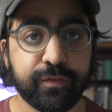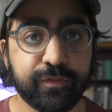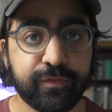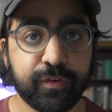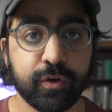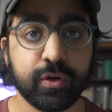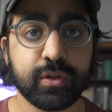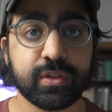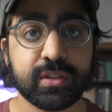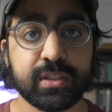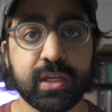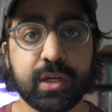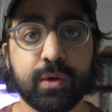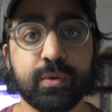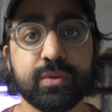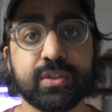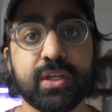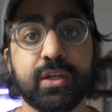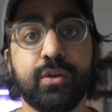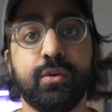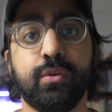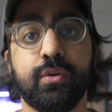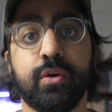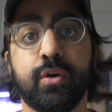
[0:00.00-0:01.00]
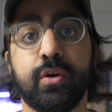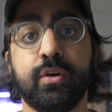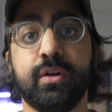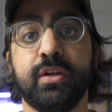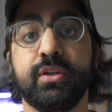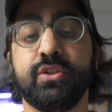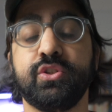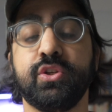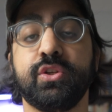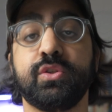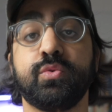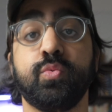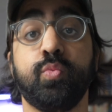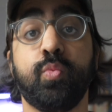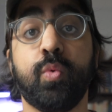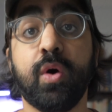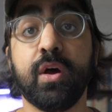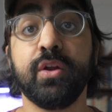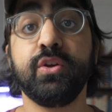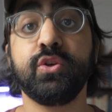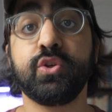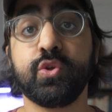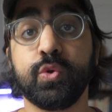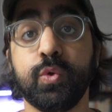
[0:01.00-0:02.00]
first language that you learn is just
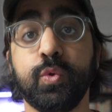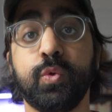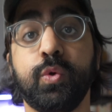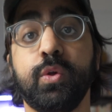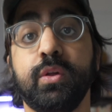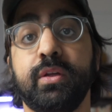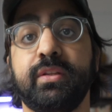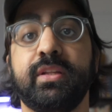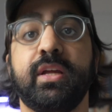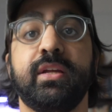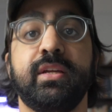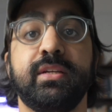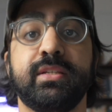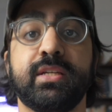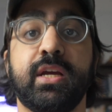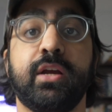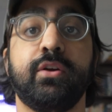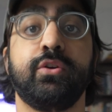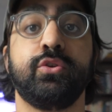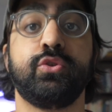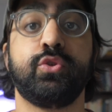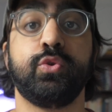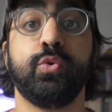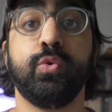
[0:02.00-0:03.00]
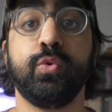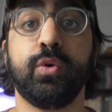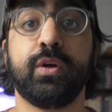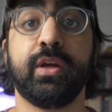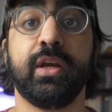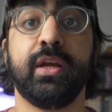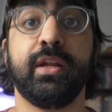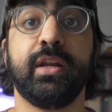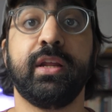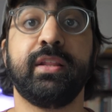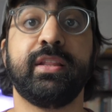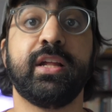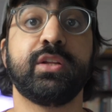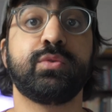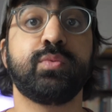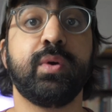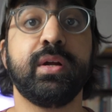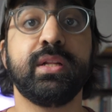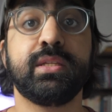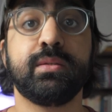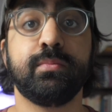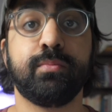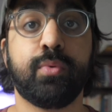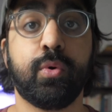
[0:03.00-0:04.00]
one tool in that that entire toolkit. And that's why
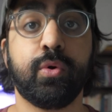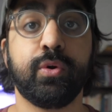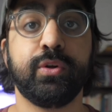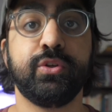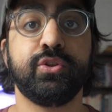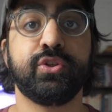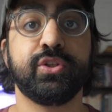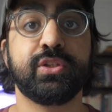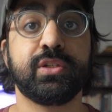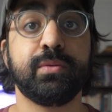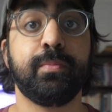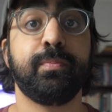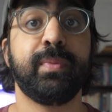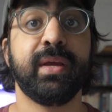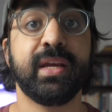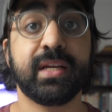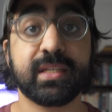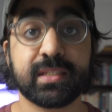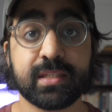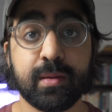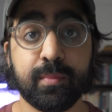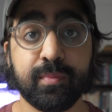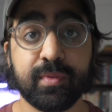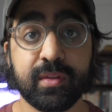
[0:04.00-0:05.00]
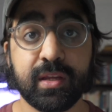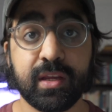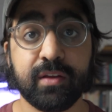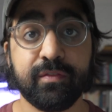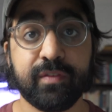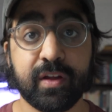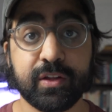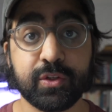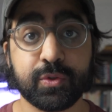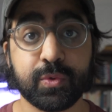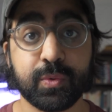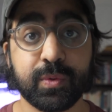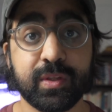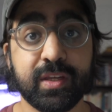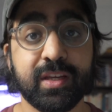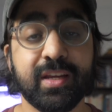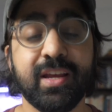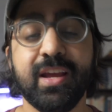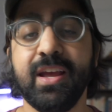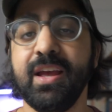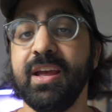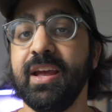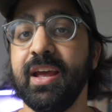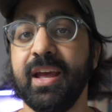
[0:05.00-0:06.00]
it's important just to pick something
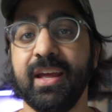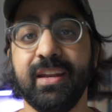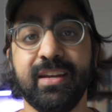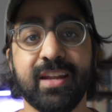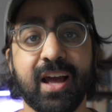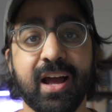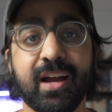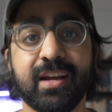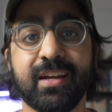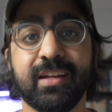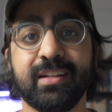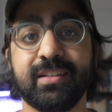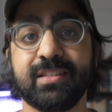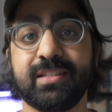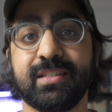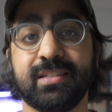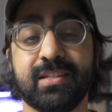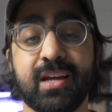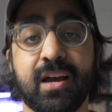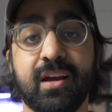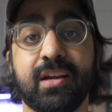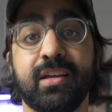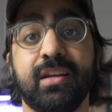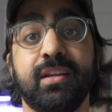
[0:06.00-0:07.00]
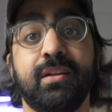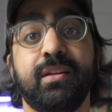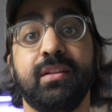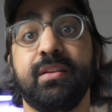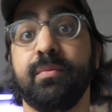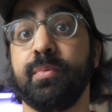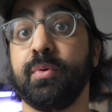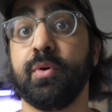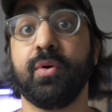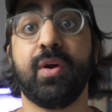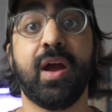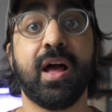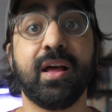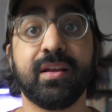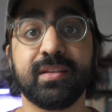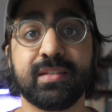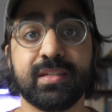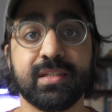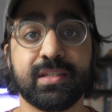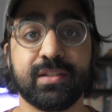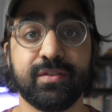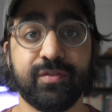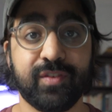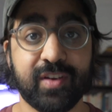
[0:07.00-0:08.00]
eventually and not get stuck in the
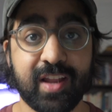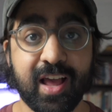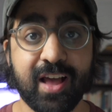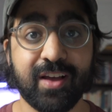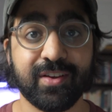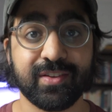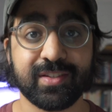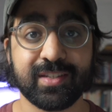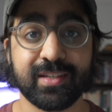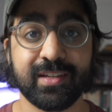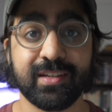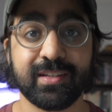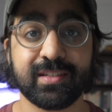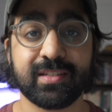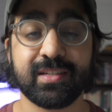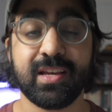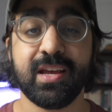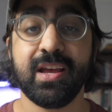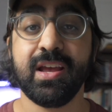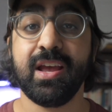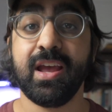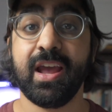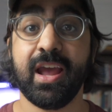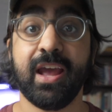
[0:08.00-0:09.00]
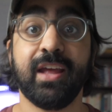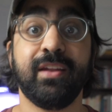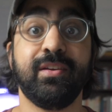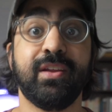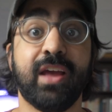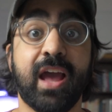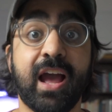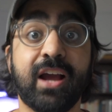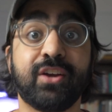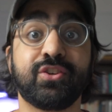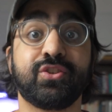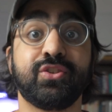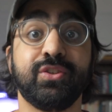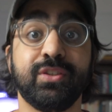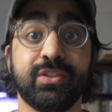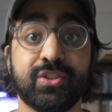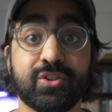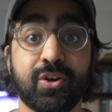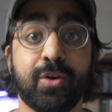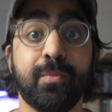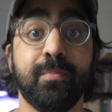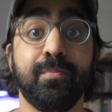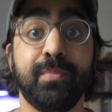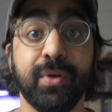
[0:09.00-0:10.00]
paralysis of analysis and actually
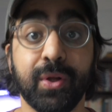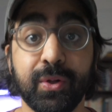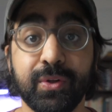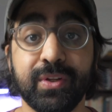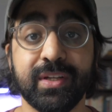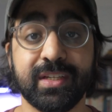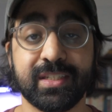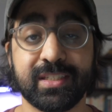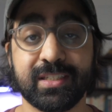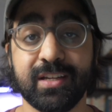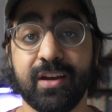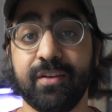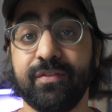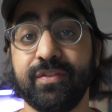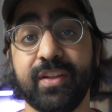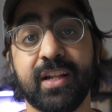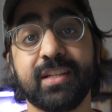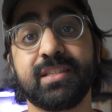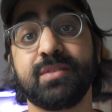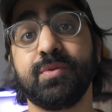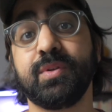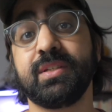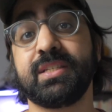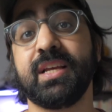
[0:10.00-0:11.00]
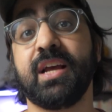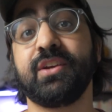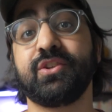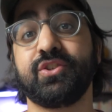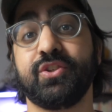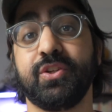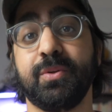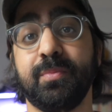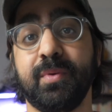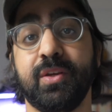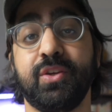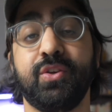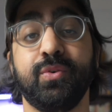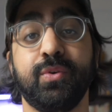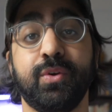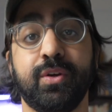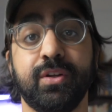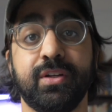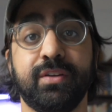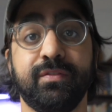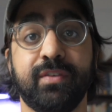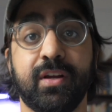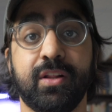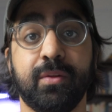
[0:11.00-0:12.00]
start building stuff. That's what's actually gonna make you a
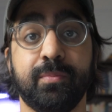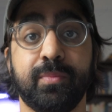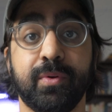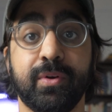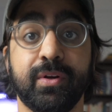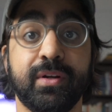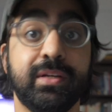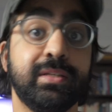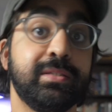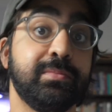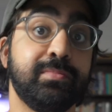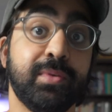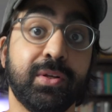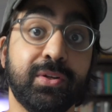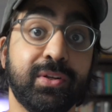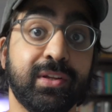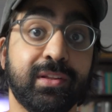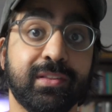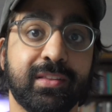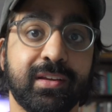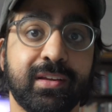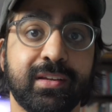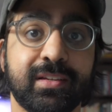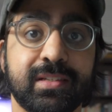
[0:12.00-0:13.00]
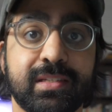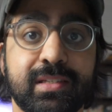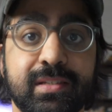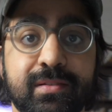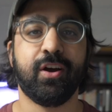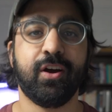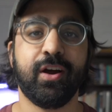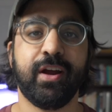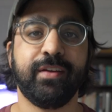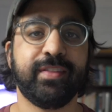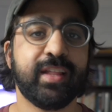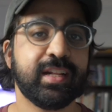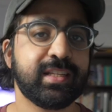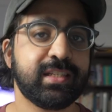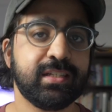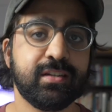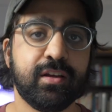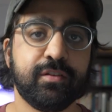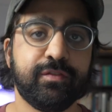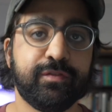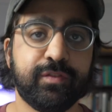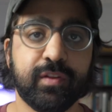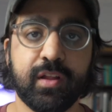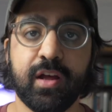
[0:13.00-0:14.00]
good developer is building things. All right, that's
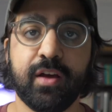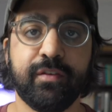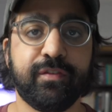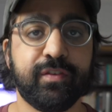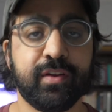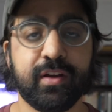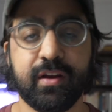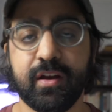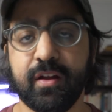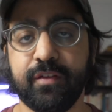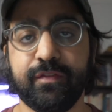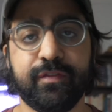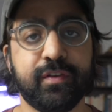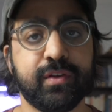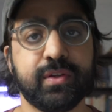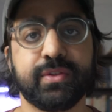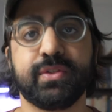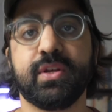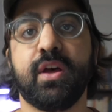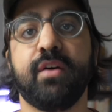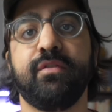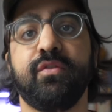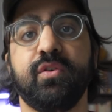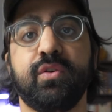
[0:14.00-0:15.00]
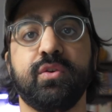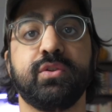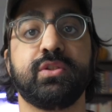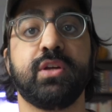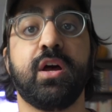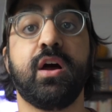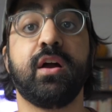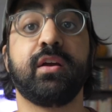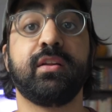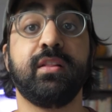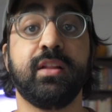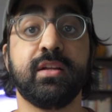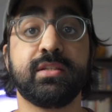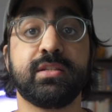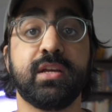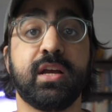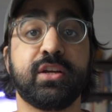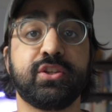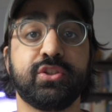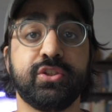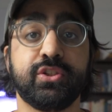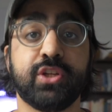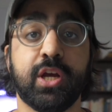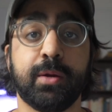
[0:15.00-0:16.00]
enough fluff and enough philosophical talk. Let's
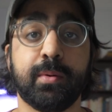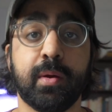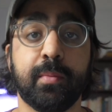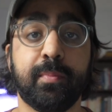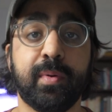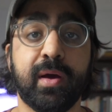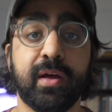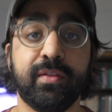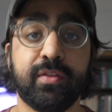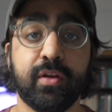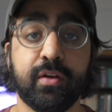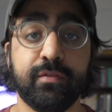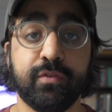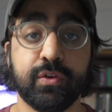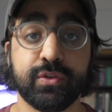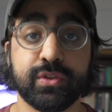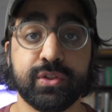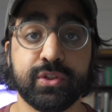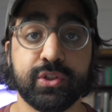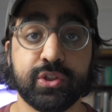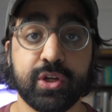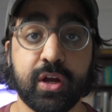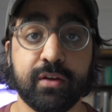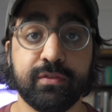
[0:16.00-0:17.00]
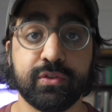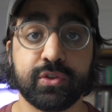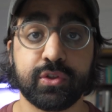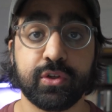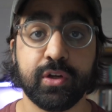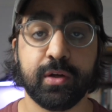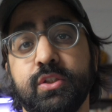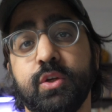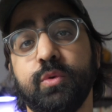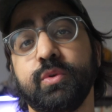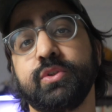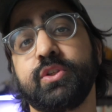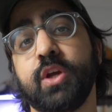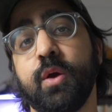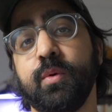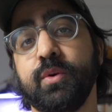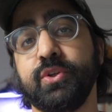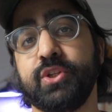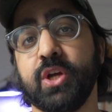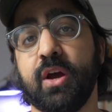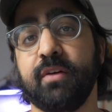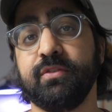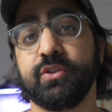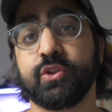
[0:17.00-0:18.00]
actually talk about Python versus JavaScript. So we'll start
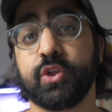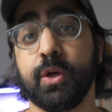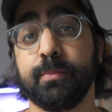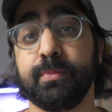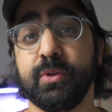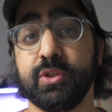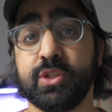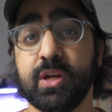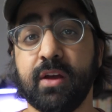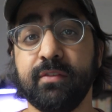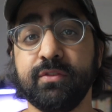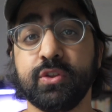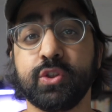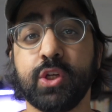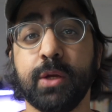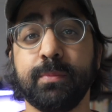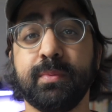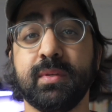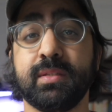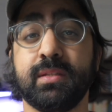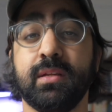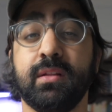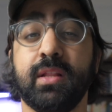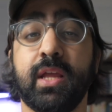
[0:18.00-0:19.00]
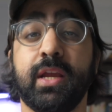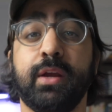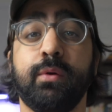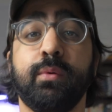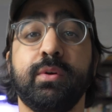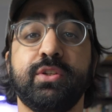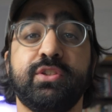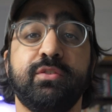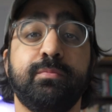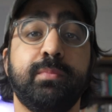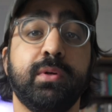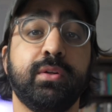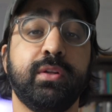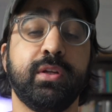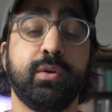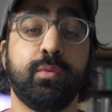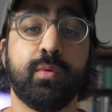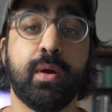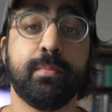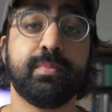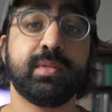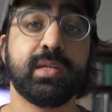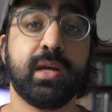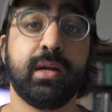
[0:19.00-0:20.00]
with JavaScript. And JavaScript is the language of building
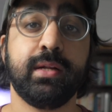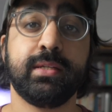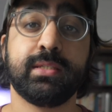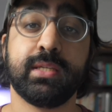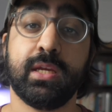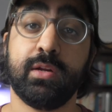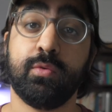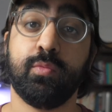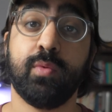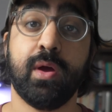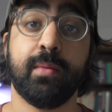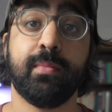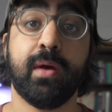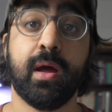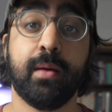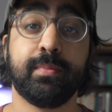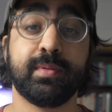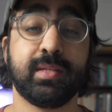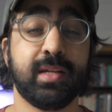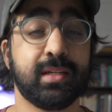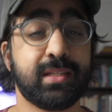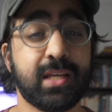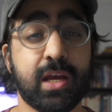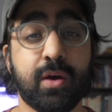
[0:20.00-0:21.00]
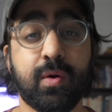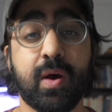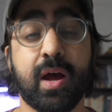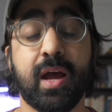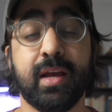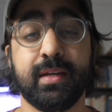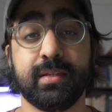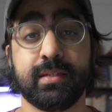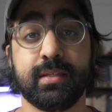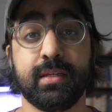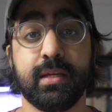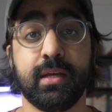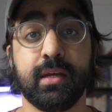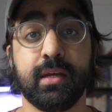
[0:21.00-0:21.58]
websites and web apps. That's how I see